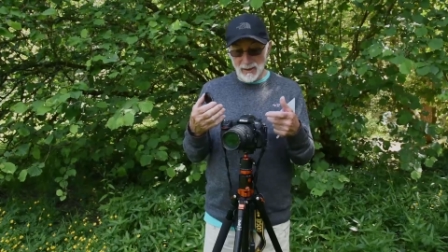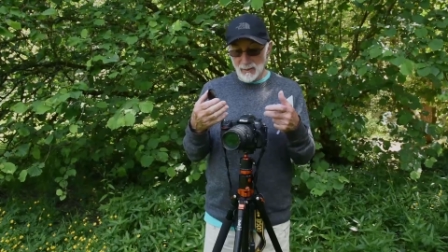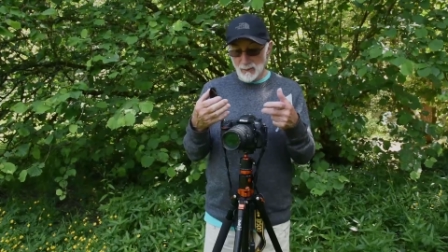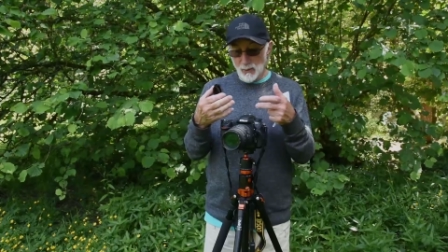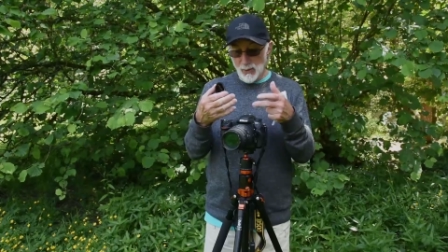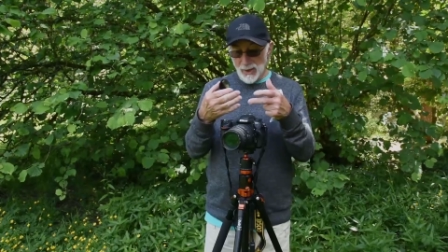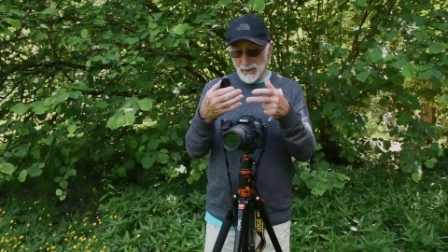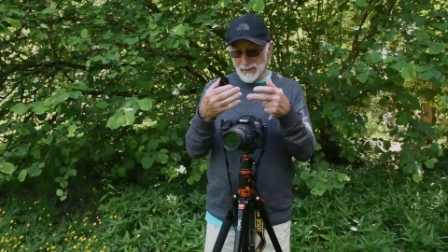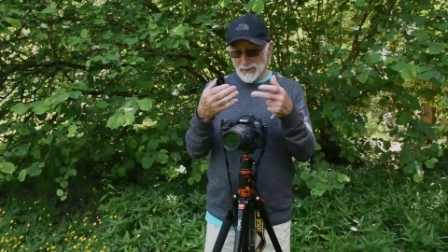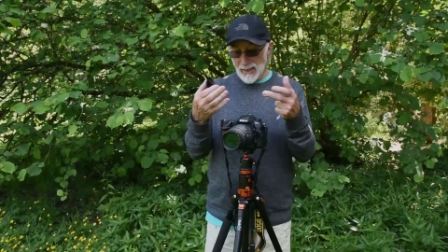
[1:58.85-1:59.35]

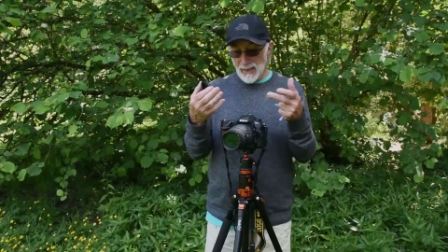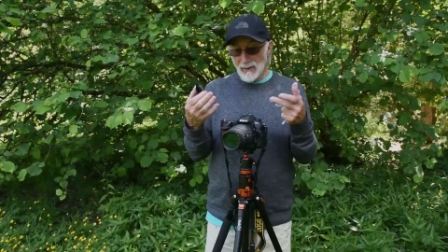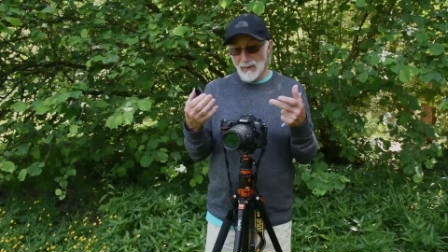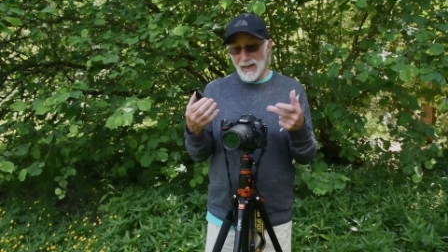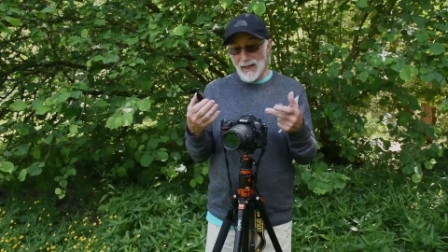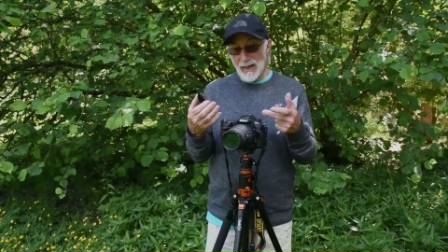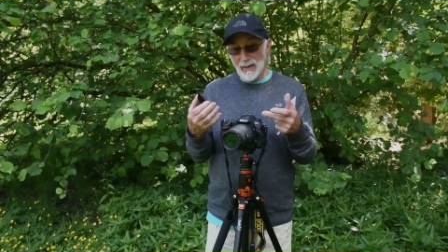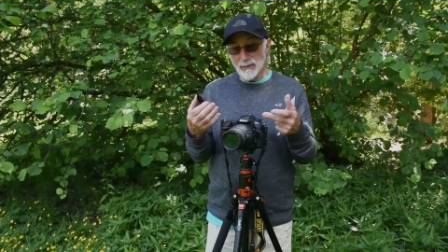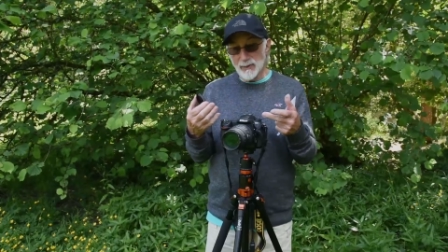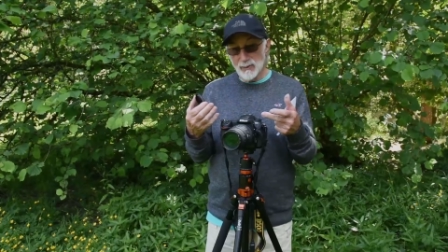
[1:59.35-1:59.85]
worked out
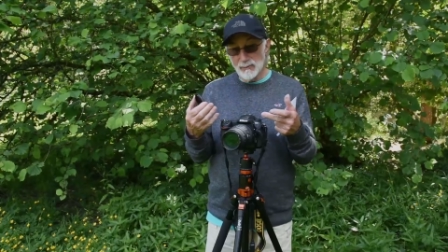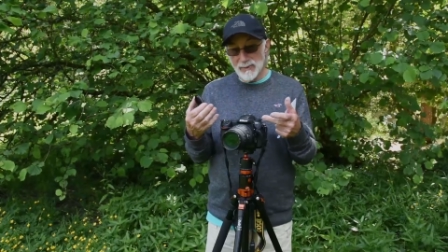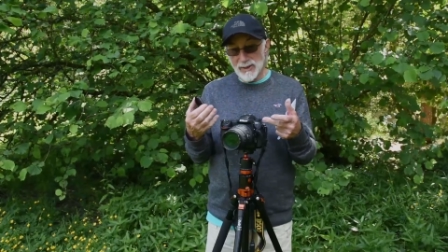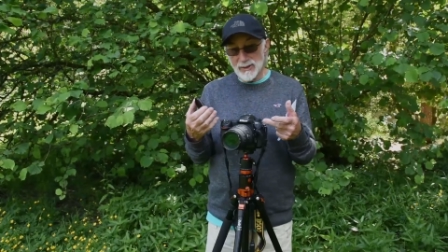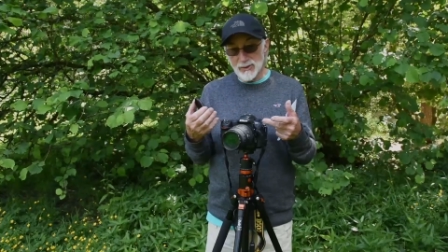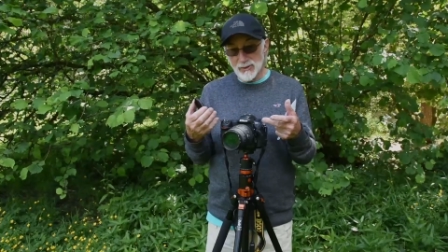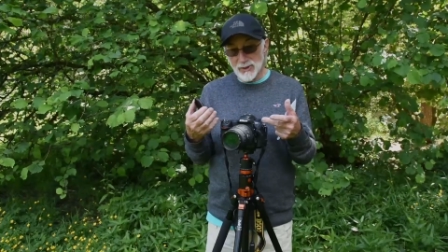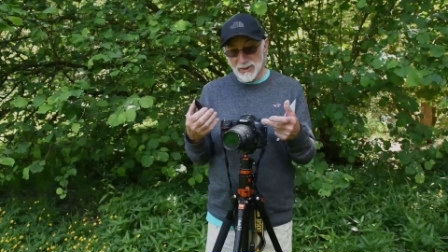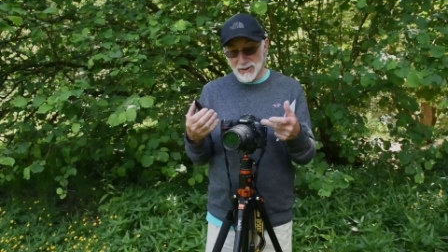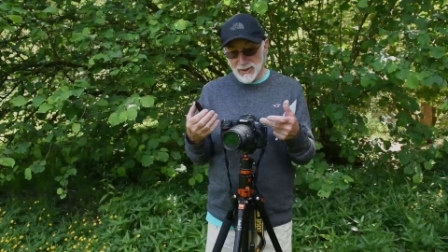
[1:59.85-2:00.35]
how your
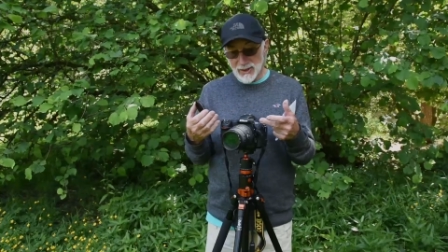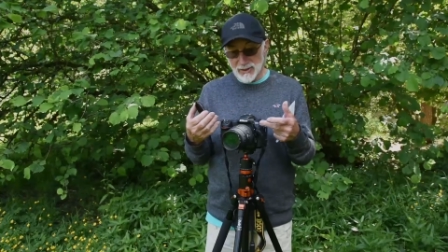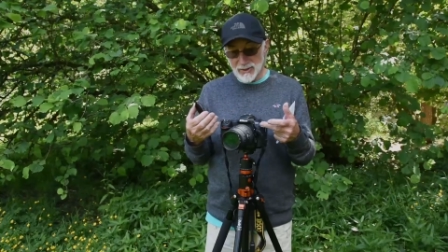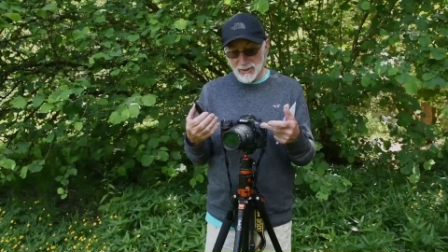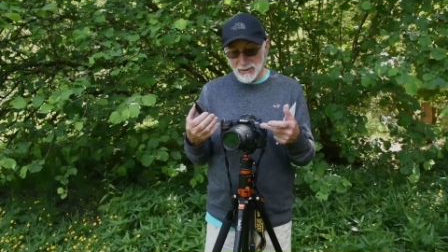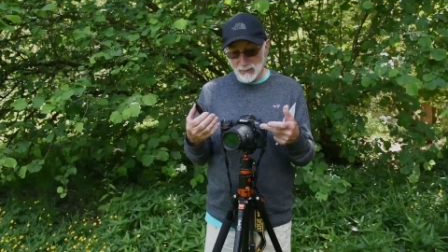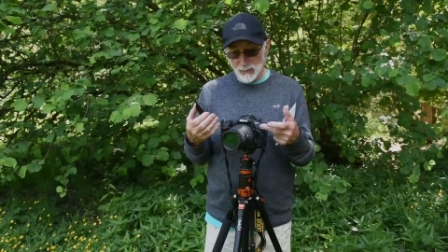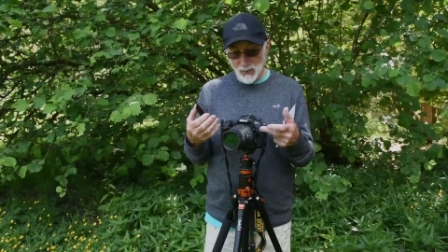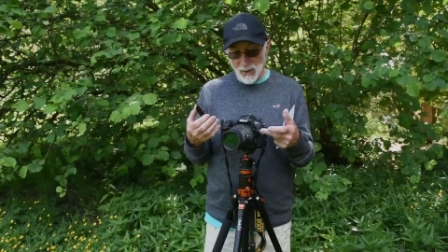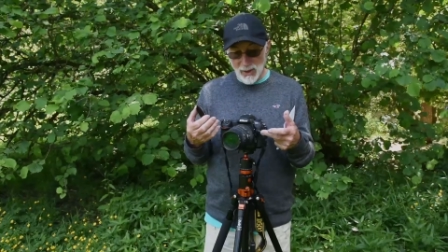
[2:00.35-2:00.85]
metering
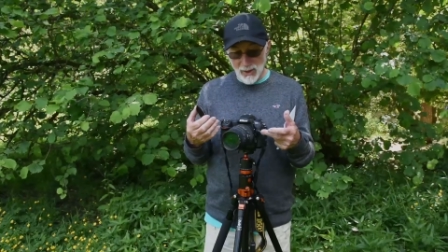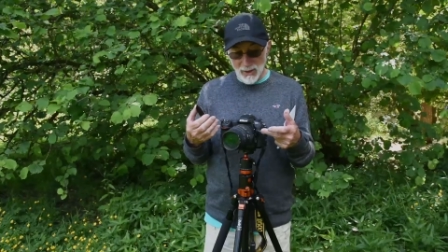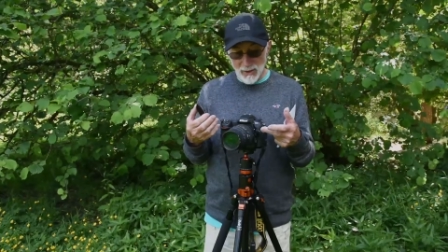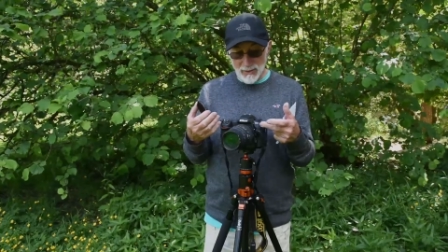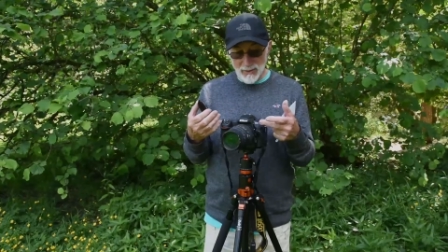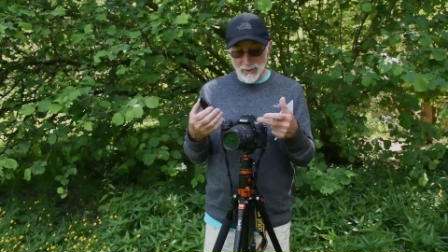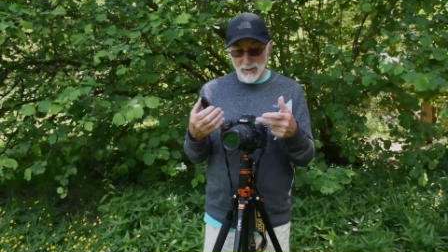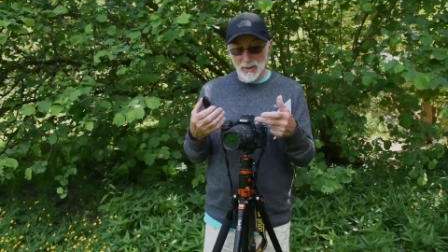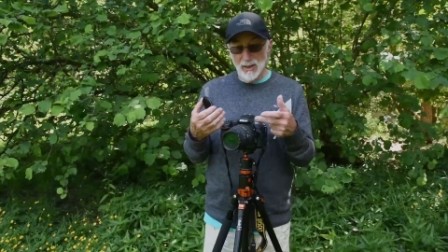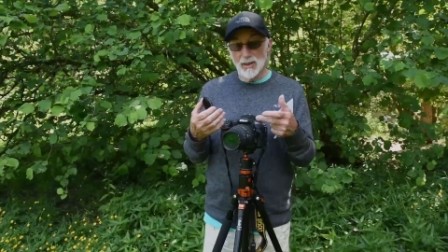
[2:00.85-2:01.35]
system
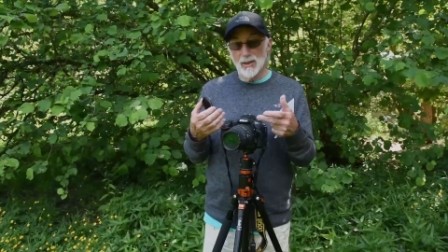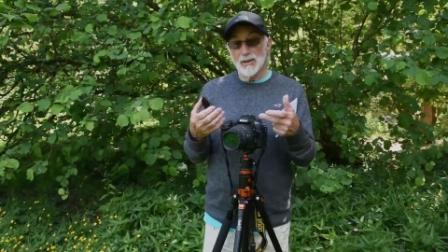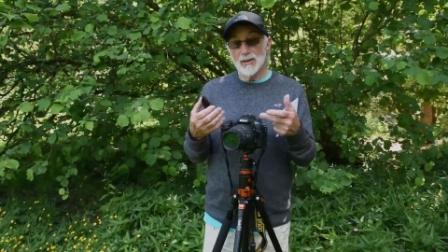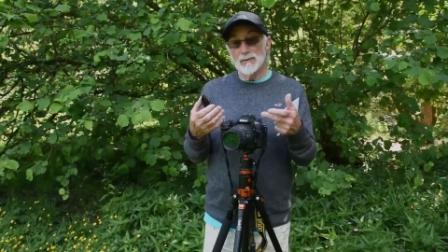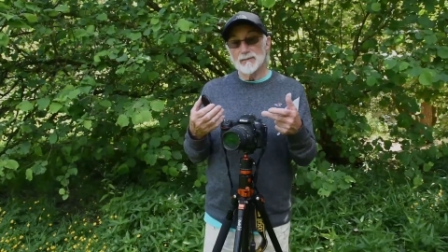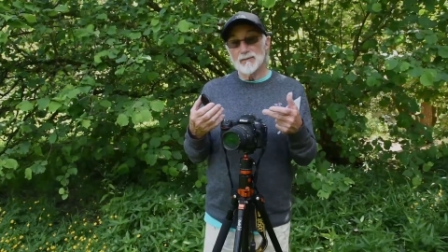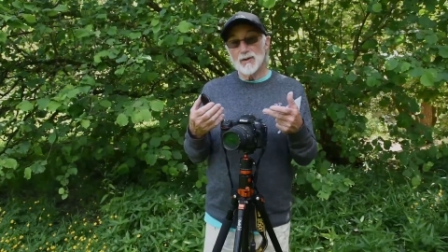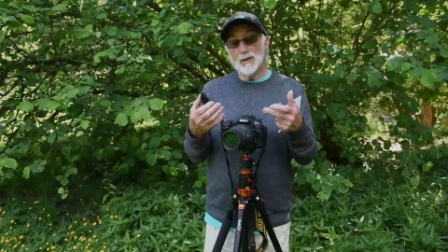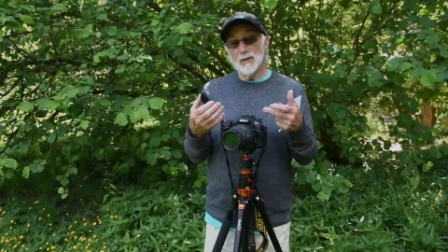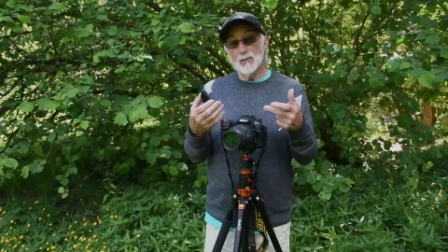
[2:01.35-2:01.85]
works,
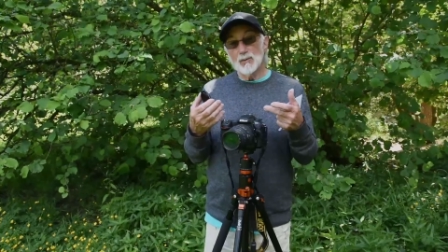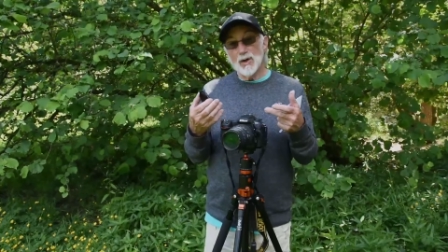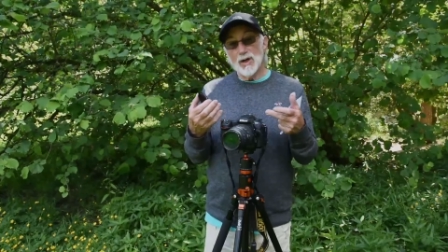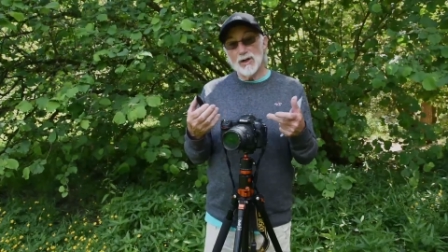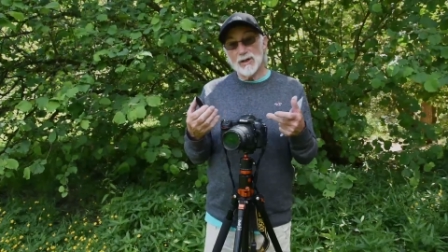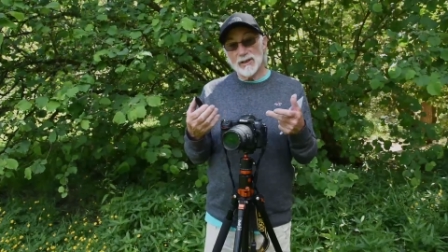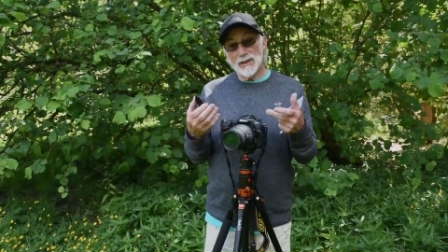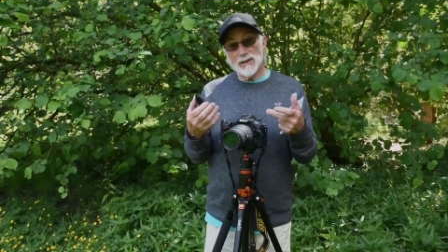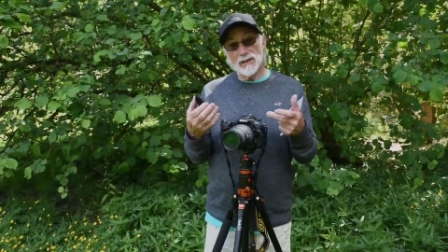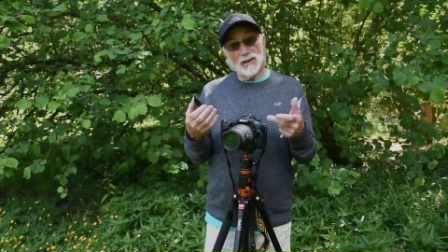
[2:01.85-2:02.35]

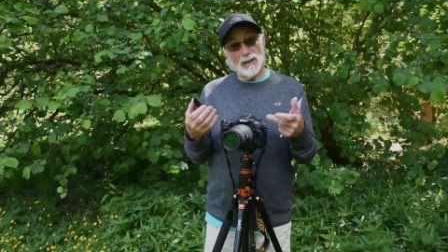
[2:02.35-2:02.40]
work at